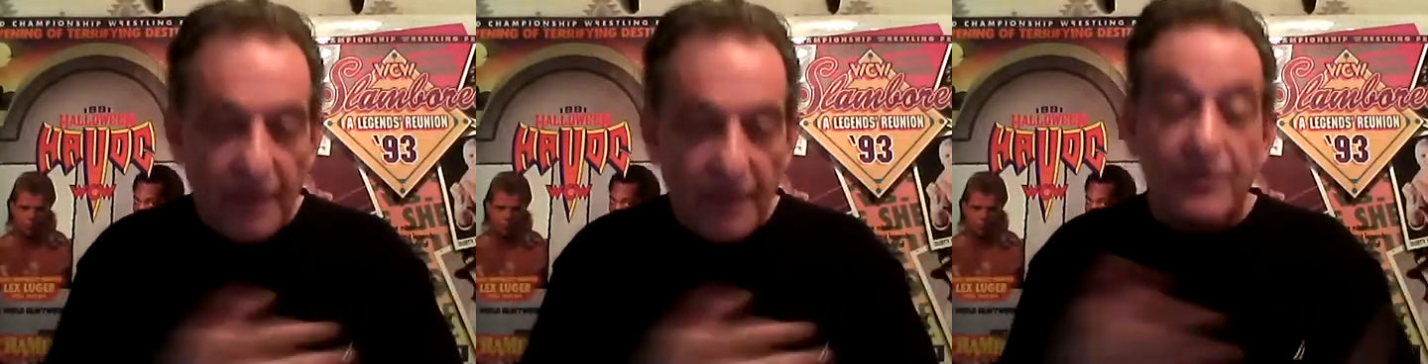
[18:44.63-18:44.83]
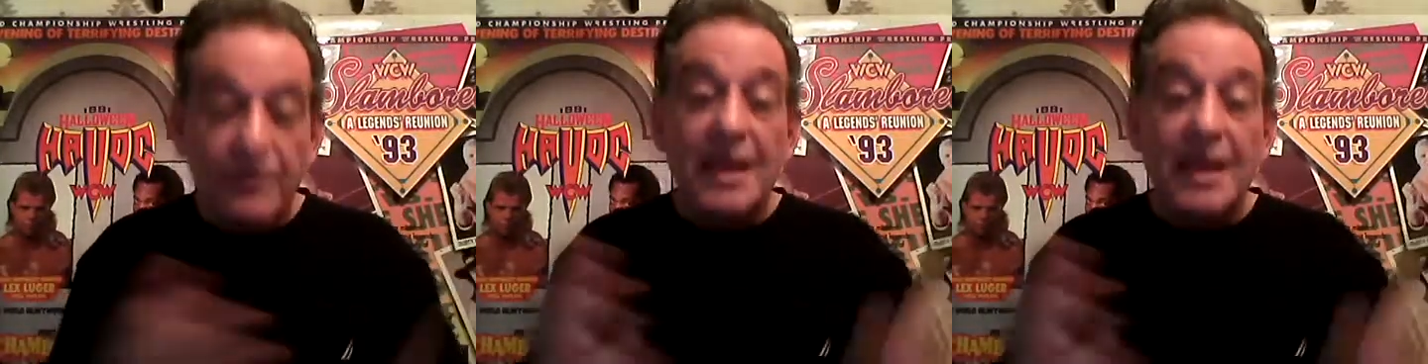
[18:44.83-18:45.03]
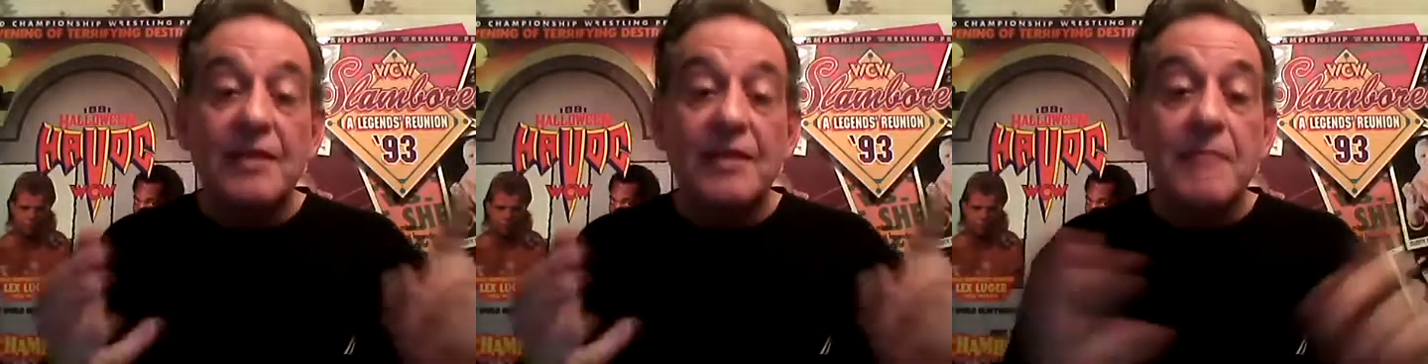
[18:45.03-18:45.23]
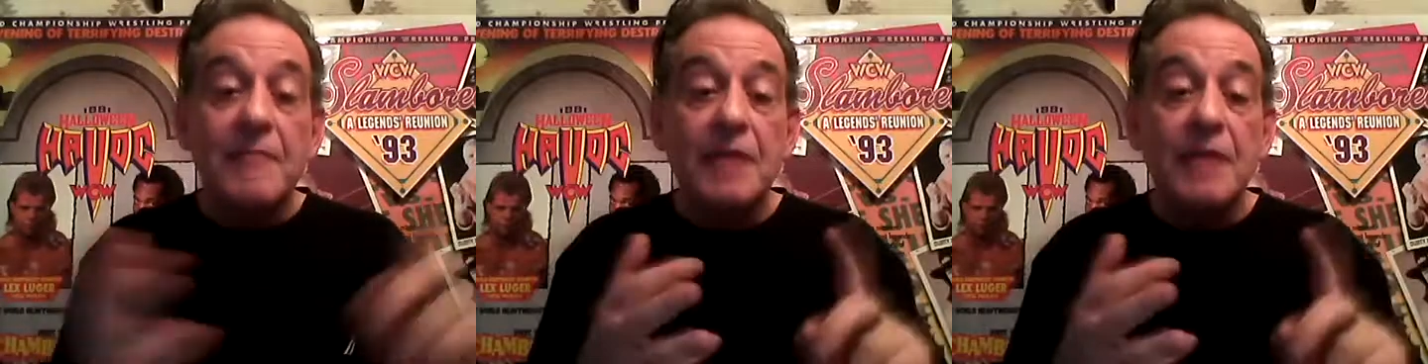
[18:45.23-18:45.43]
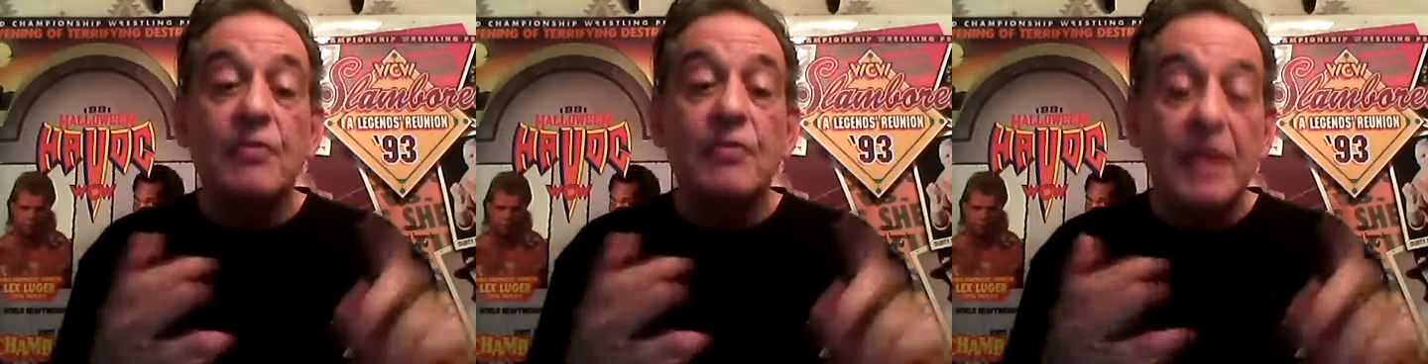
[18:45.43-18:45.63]
If you get the
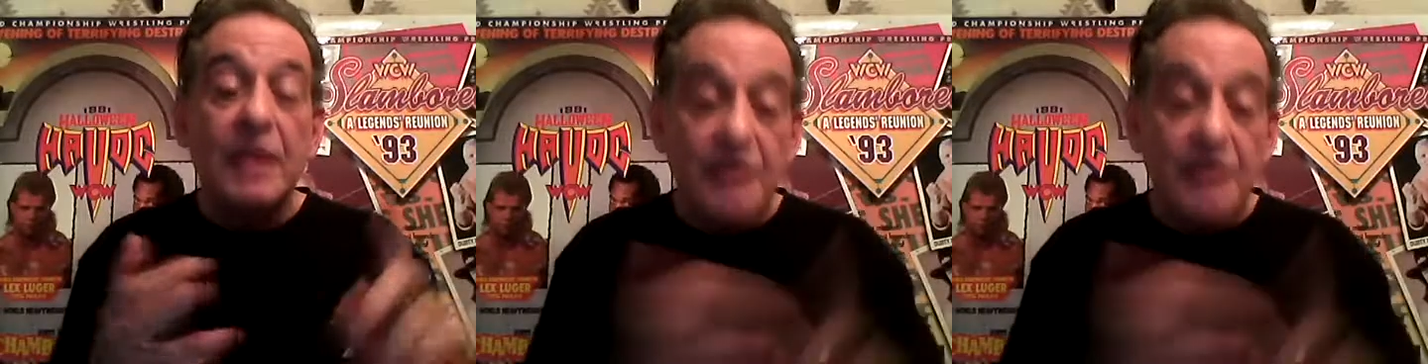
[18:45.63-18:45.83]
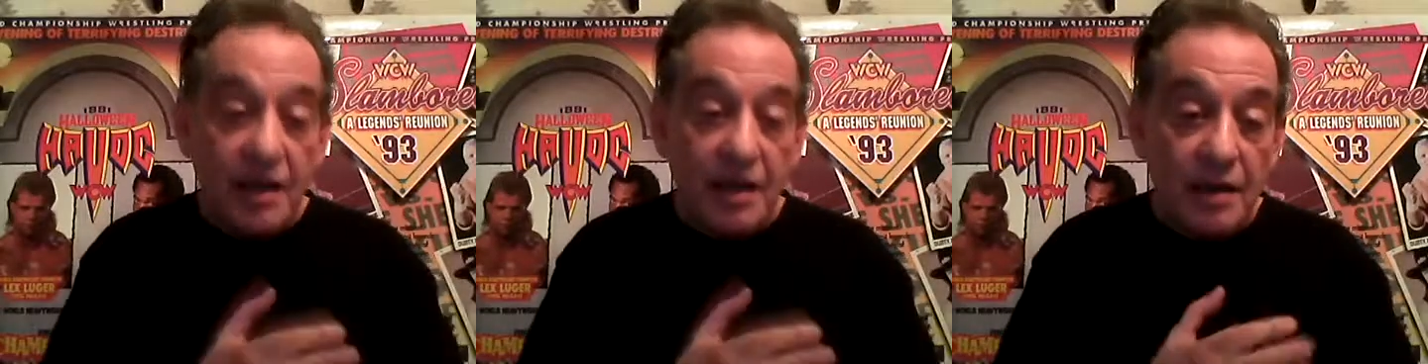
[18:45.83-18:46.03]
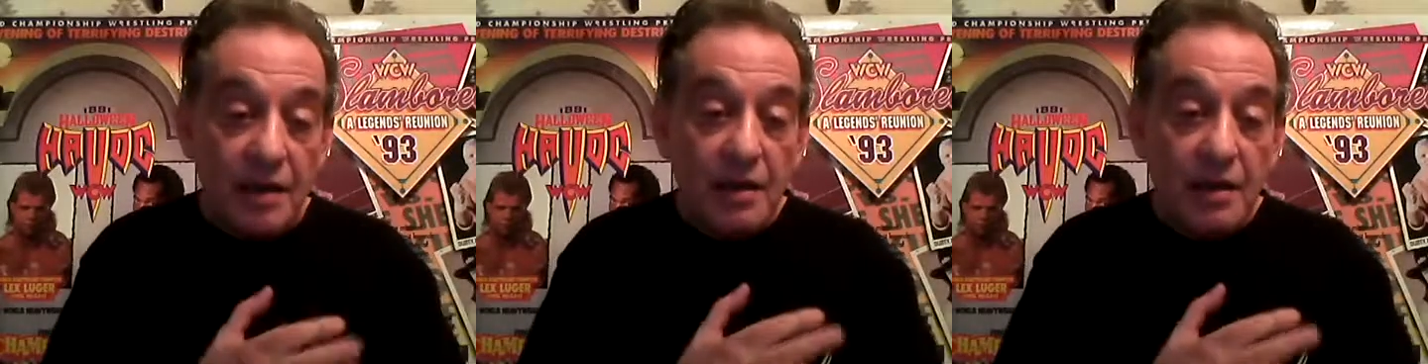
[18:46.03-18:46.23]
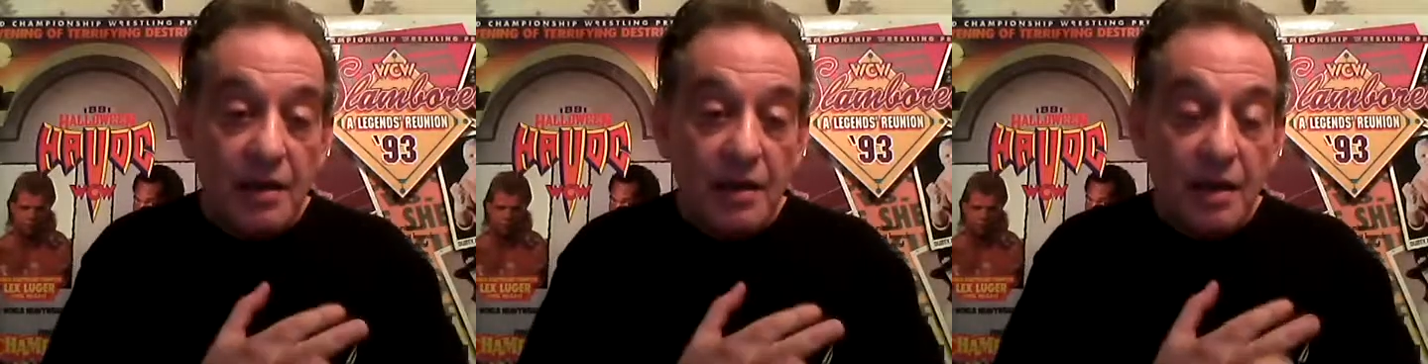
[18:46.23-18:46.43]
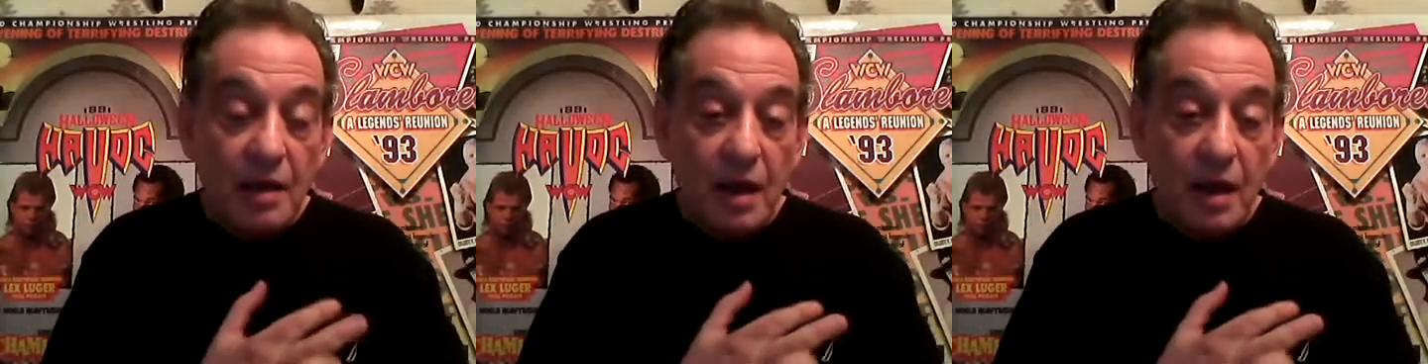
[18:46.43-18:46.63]
meet and greet ticket,
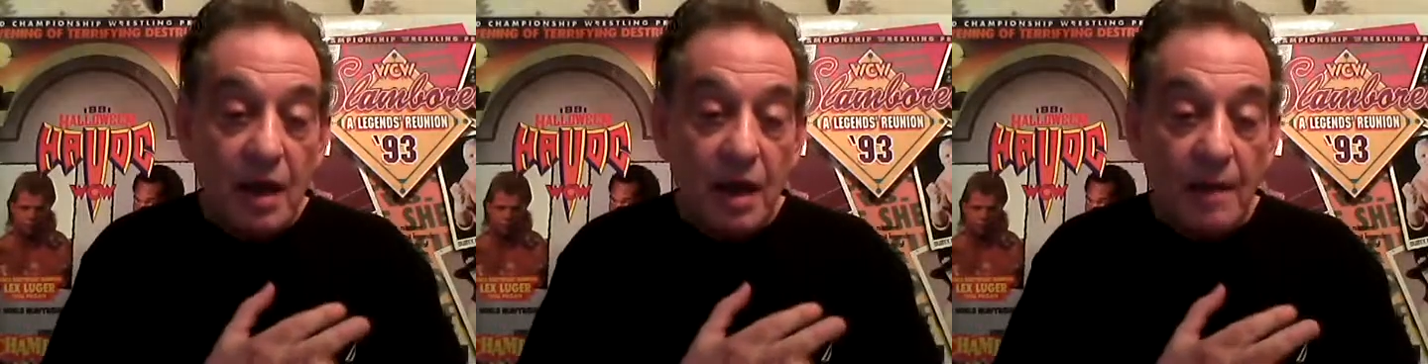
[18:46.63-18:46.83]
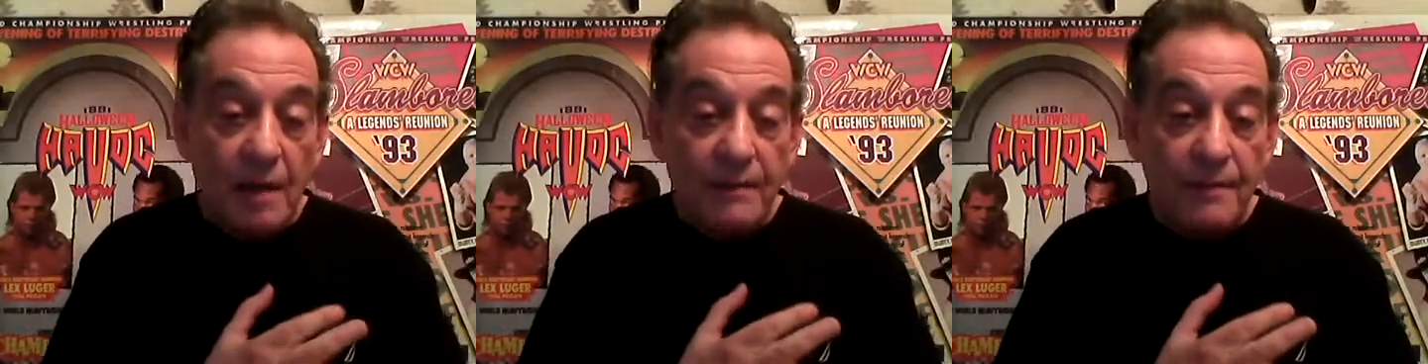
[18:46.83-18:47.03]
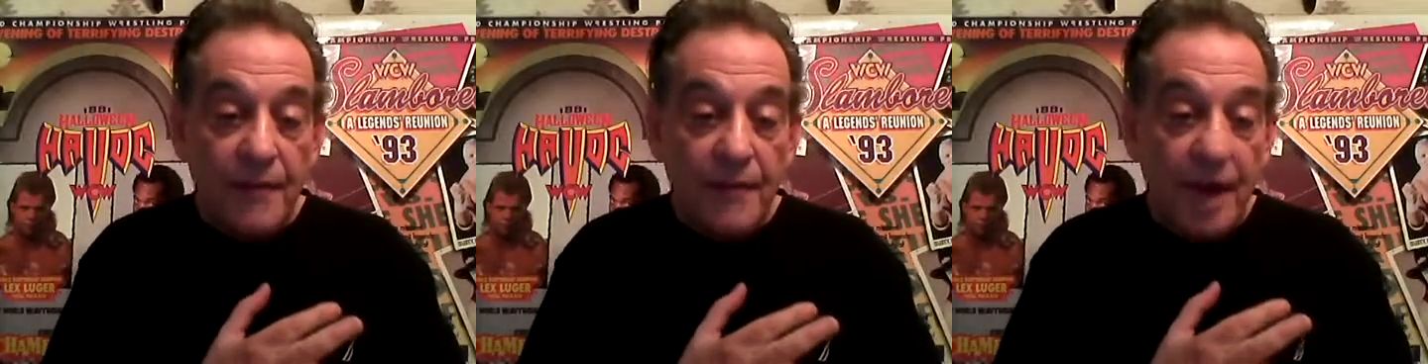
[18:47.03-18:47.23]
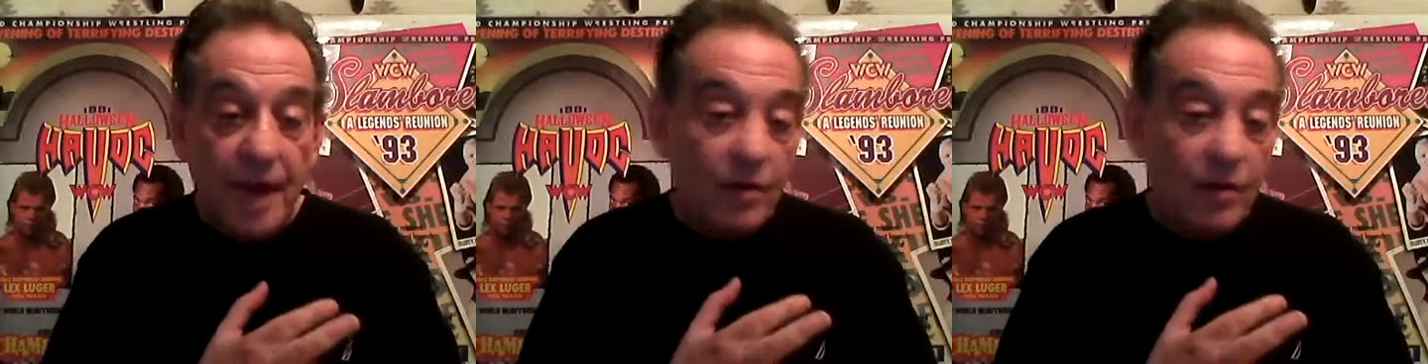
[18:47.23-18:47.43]
not